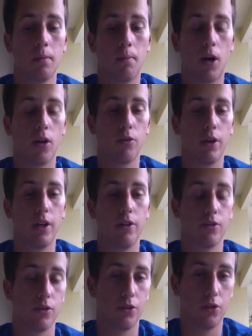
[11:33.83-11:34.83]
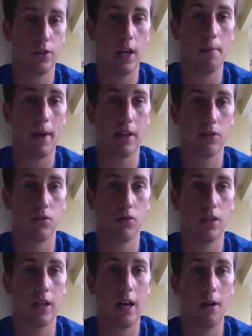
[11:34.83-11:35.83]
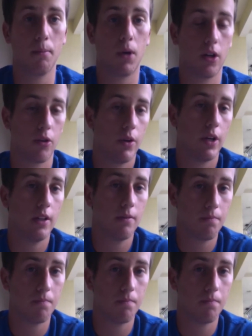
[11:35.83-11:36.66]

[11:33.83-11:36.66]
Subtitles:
moderators or game masters help moderate,